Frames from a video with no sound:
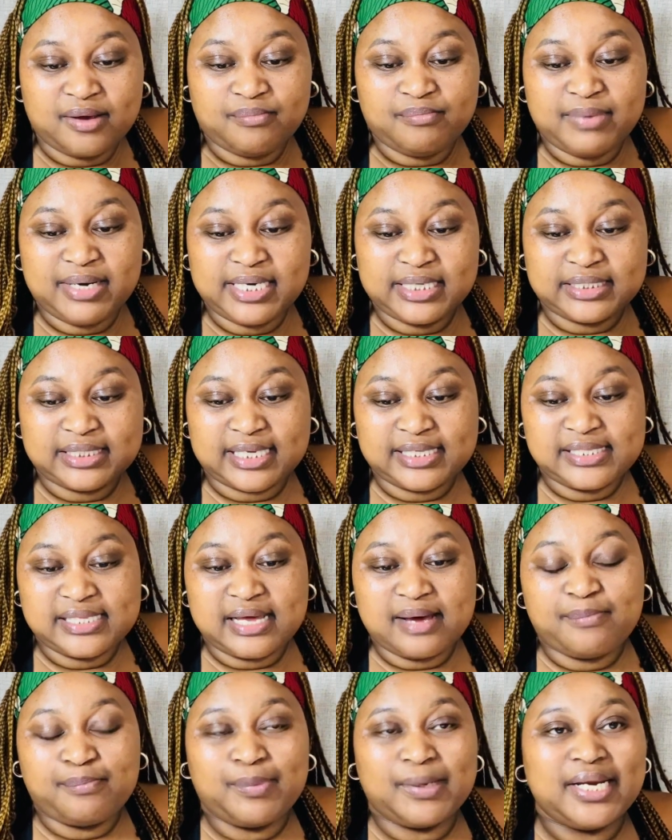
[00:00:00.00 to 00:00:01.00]
meaning that they
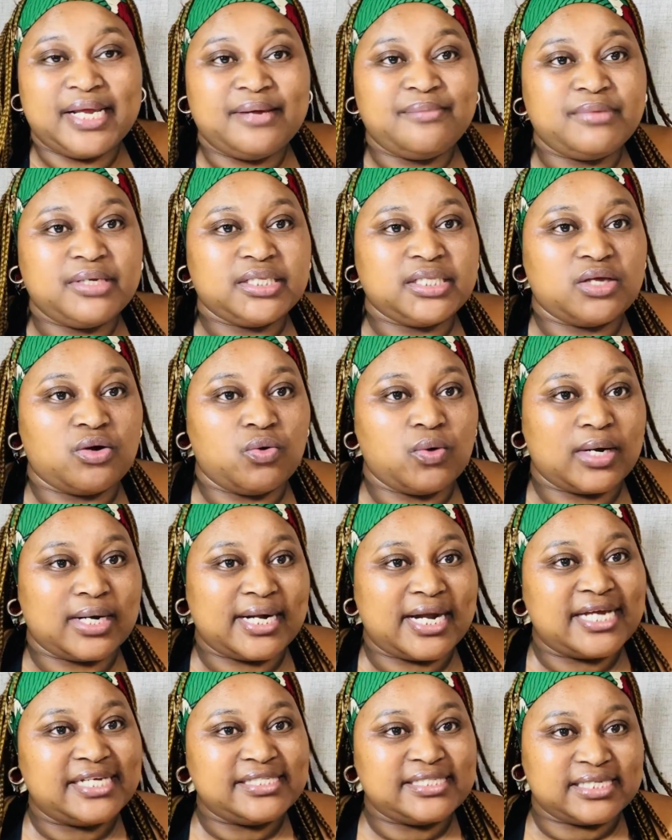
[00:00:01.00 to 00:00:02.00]
are blaming the
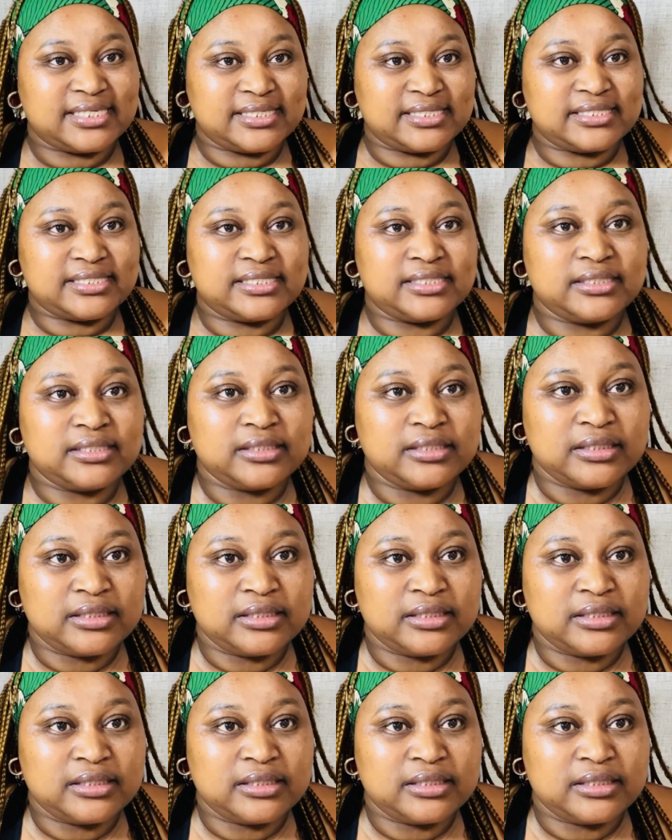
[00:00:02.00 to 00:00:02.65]
organizers.